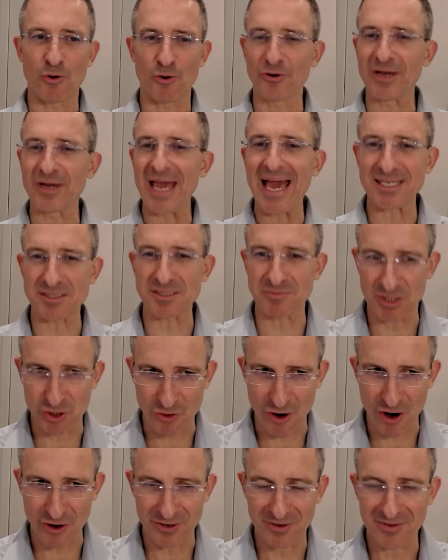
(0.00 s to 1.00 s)
uh,
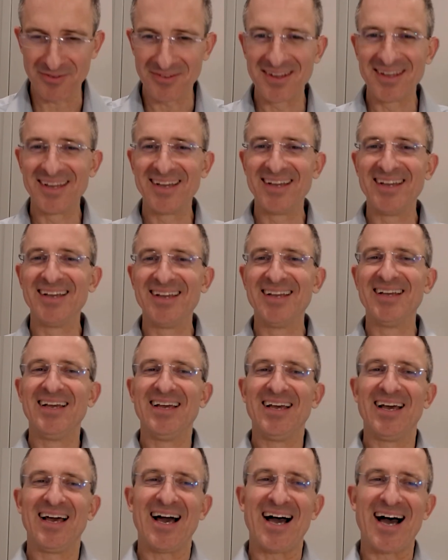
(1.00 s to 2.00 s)
Orgasmatron.
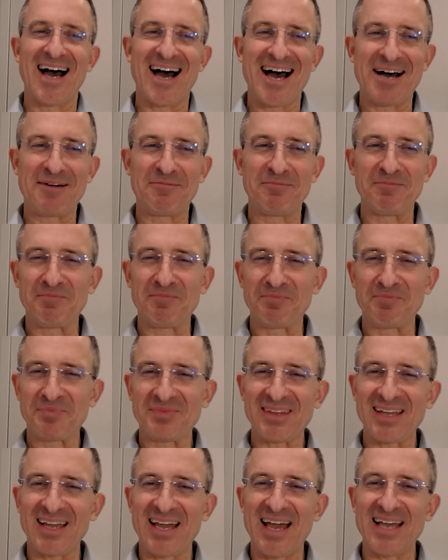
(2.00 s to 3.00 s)

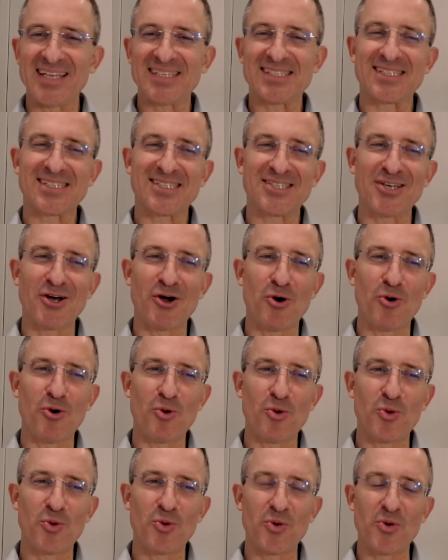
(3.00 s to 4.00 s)
Um,
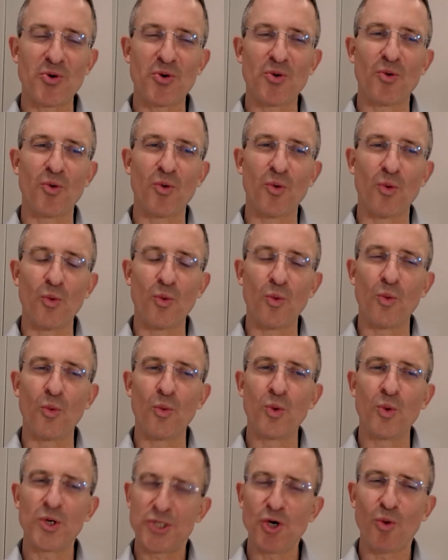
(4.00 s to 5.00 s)
so,
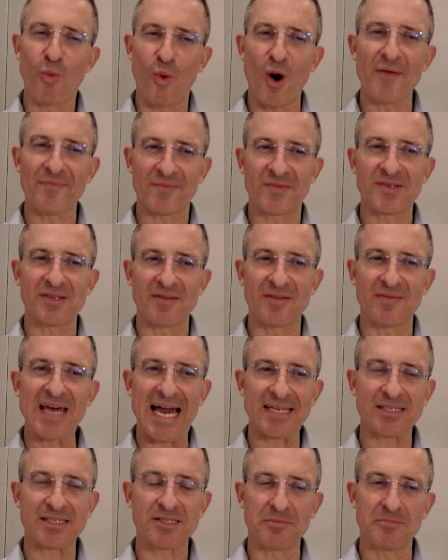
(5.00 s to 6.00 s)
would you want
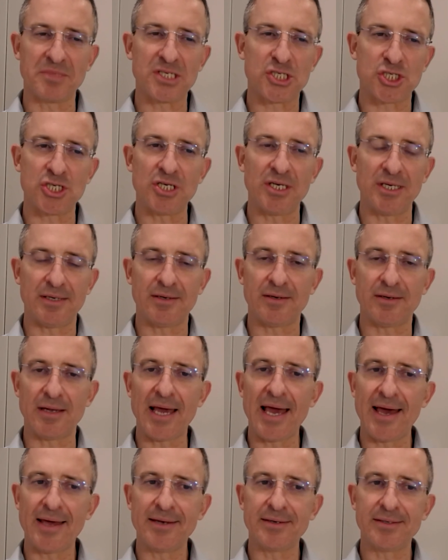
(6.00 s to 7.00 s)
that machine?
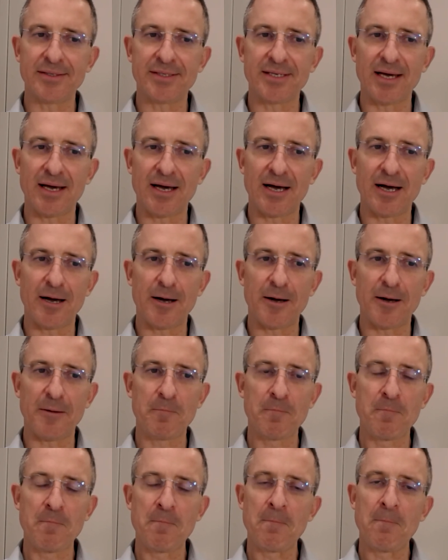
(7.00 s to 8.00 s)
And
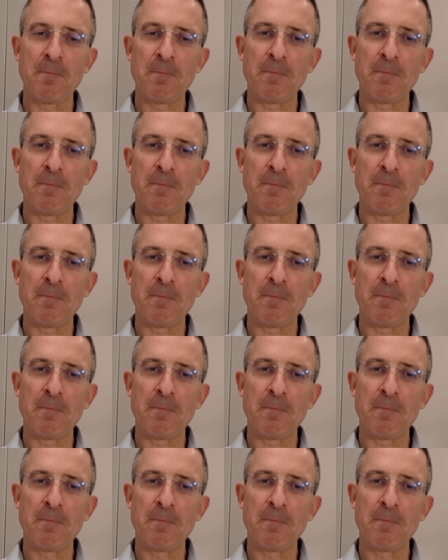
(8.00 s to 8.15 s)
um,